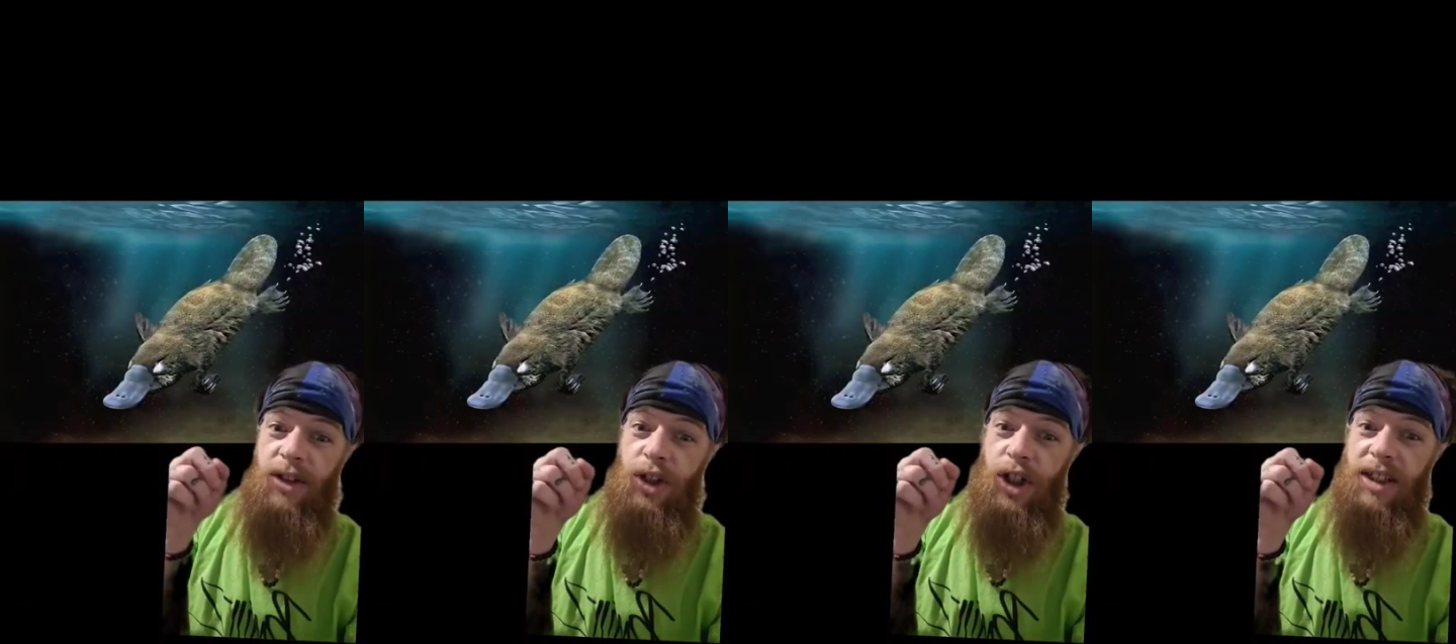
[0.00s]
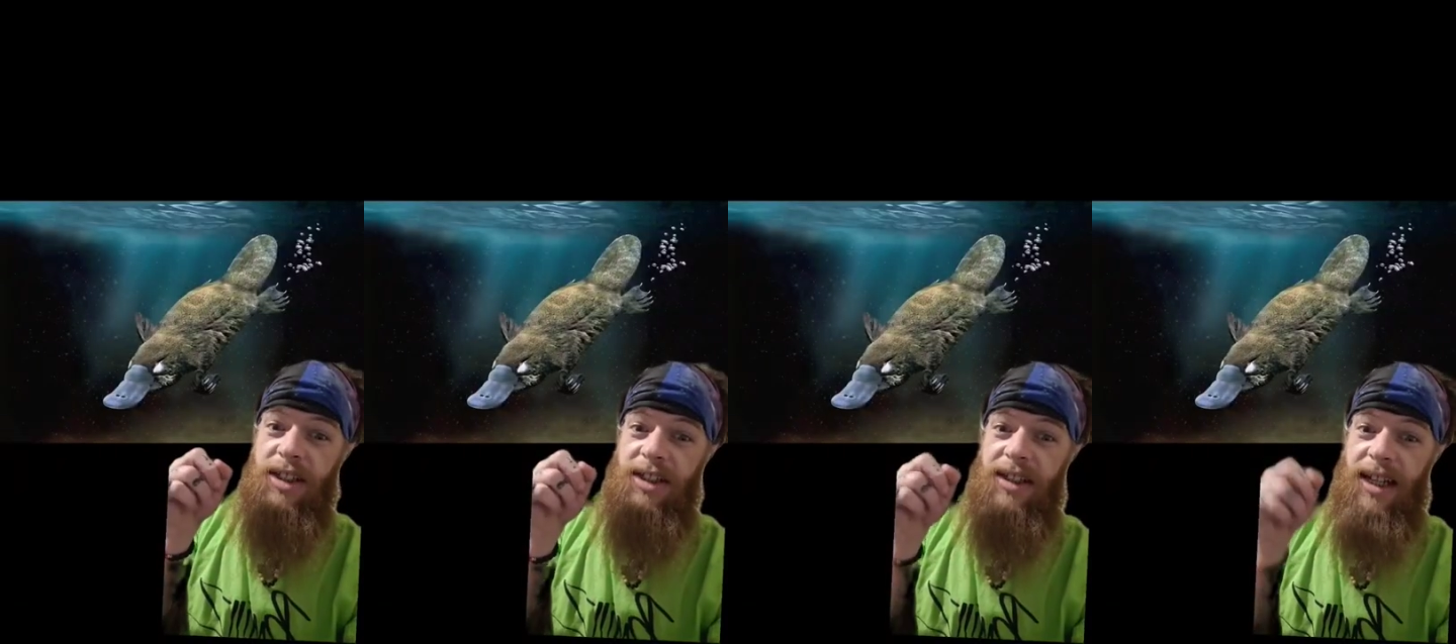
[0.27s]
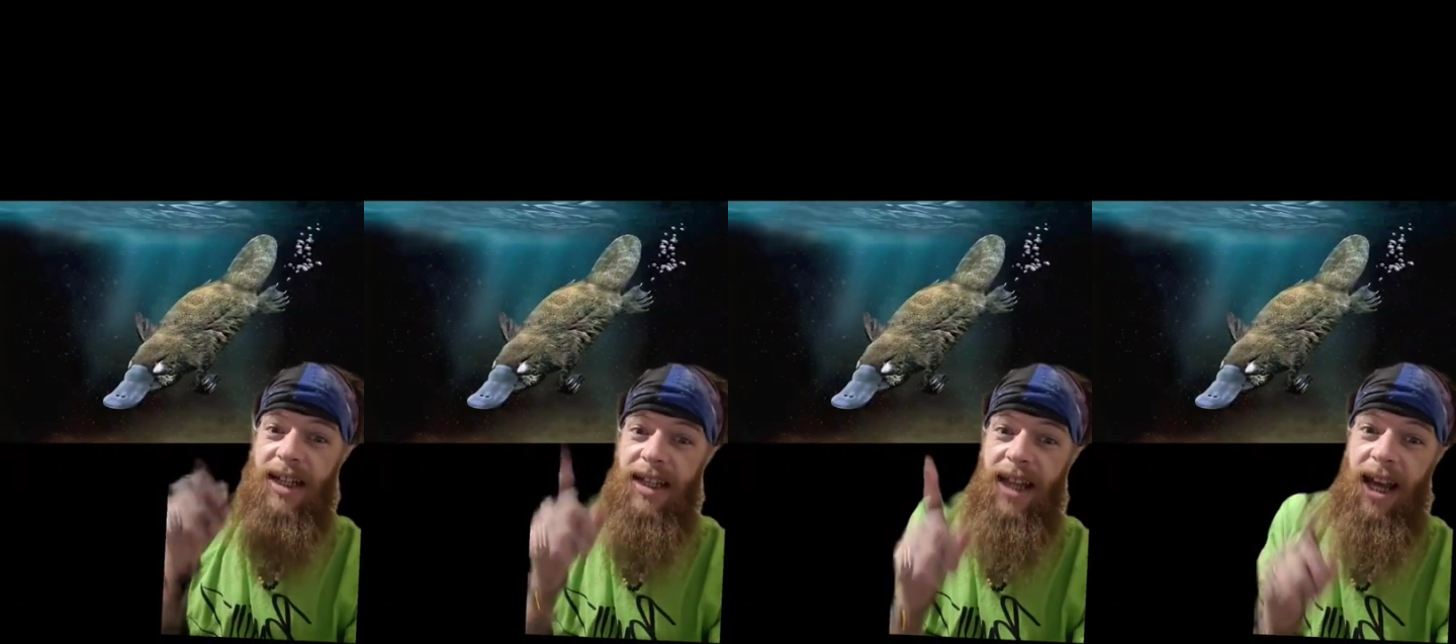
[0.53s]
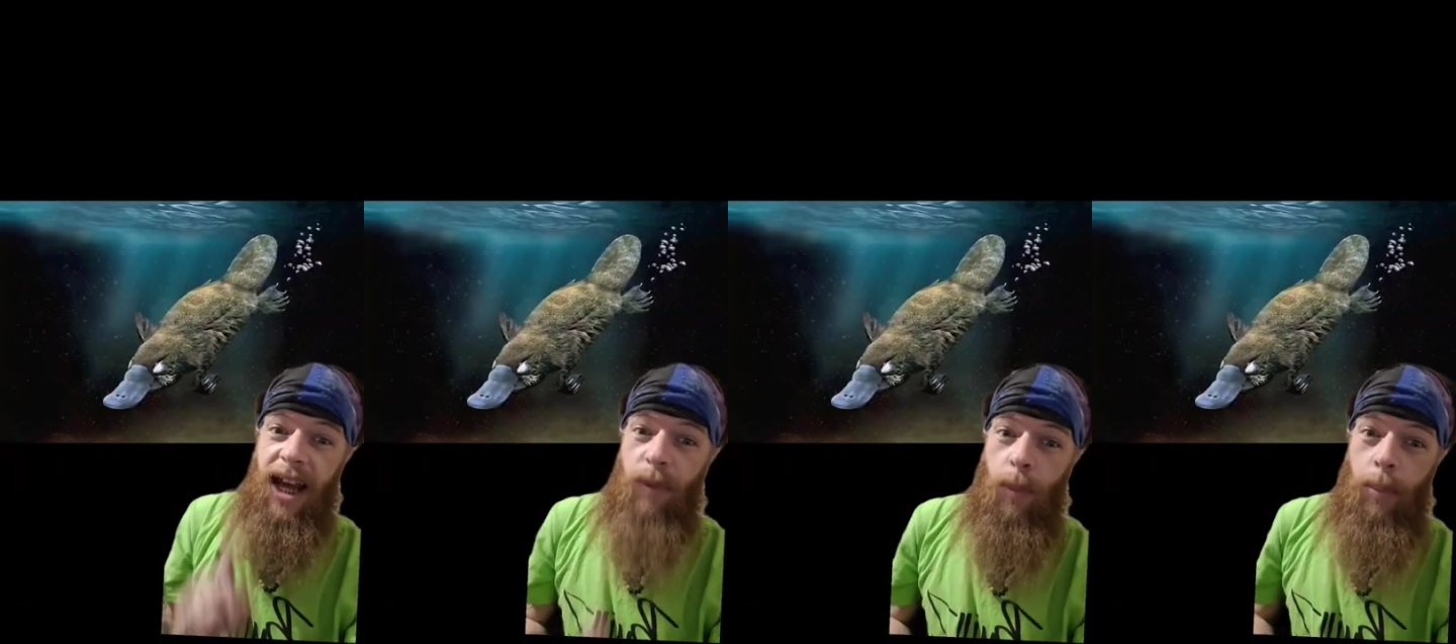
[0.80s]
As you can
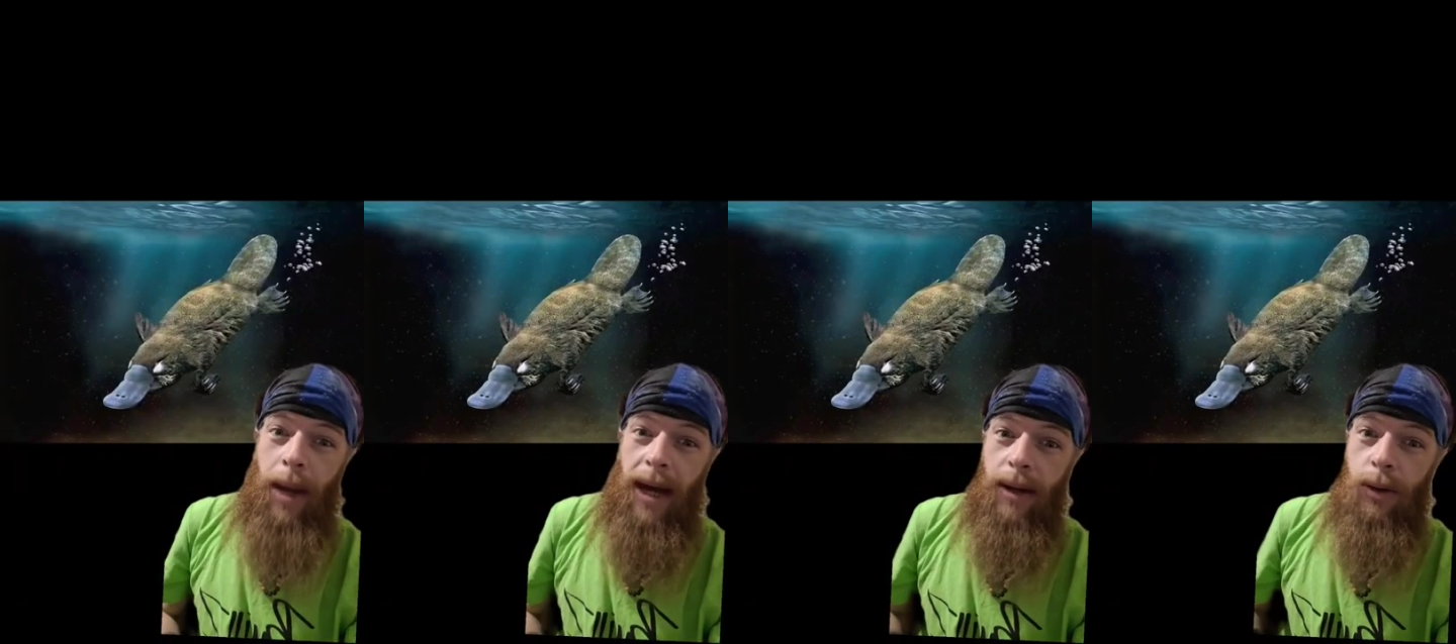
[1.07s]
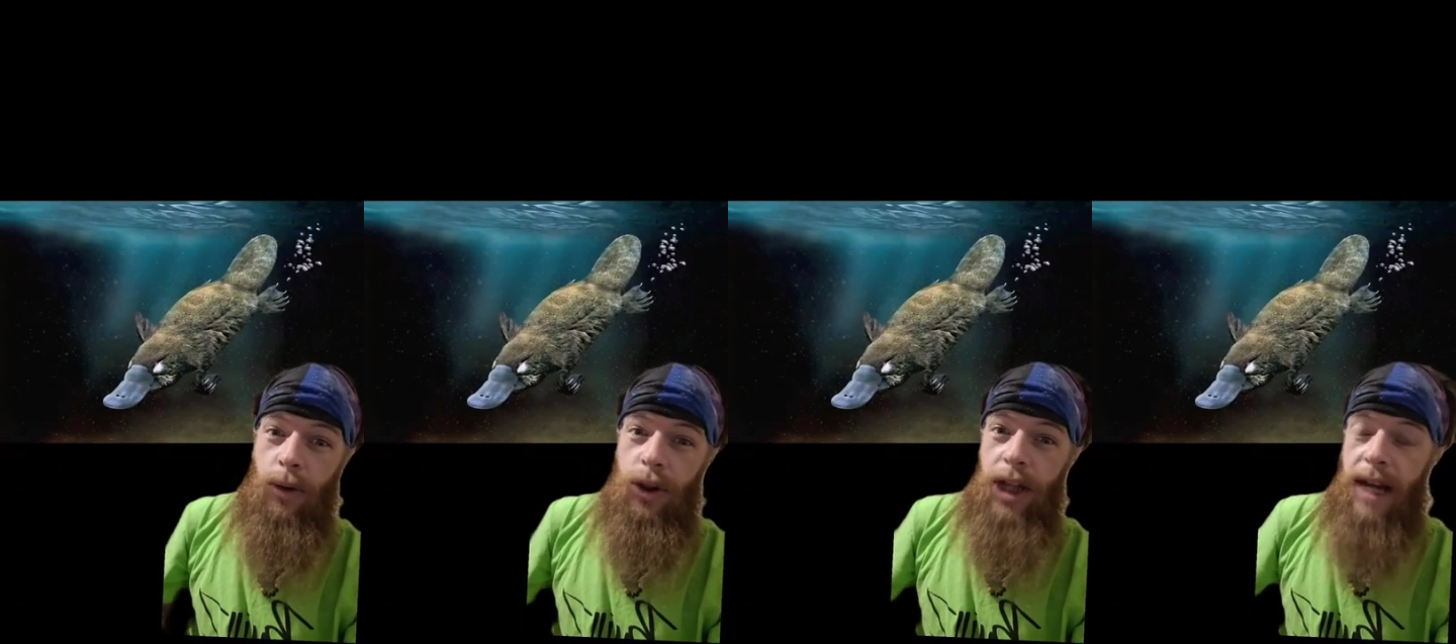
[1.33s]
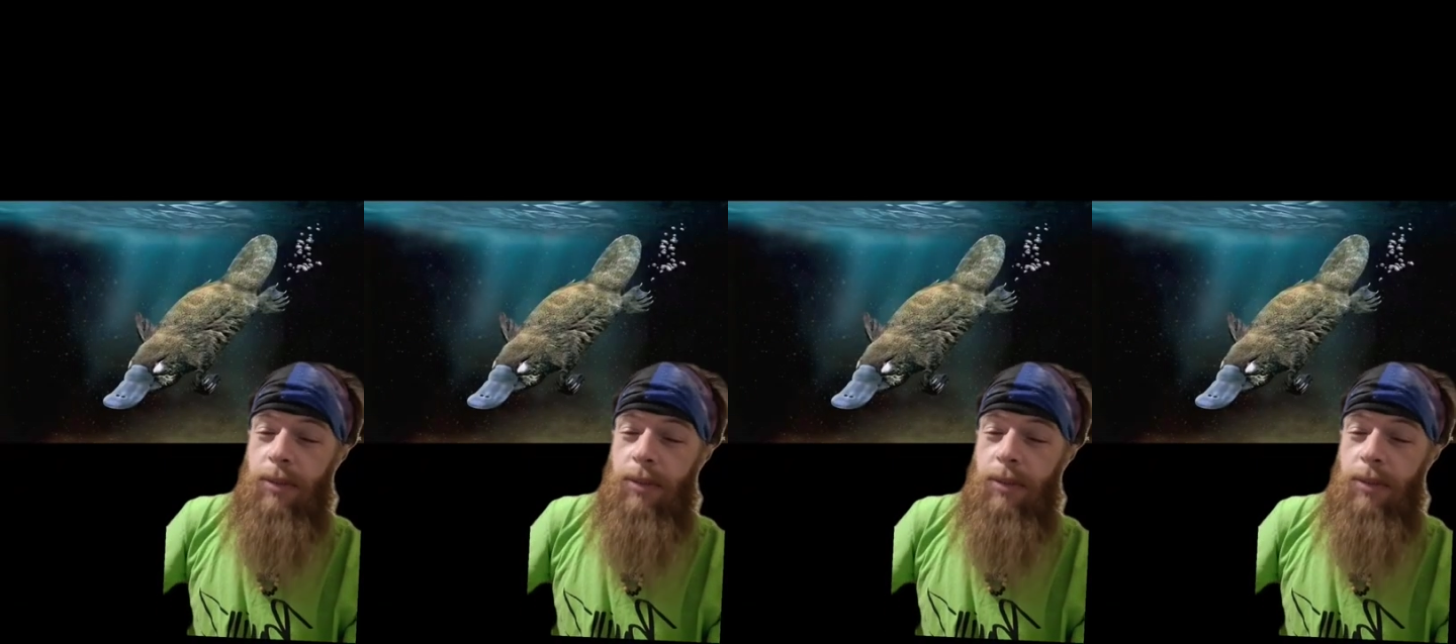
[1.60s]
see, they have a paddle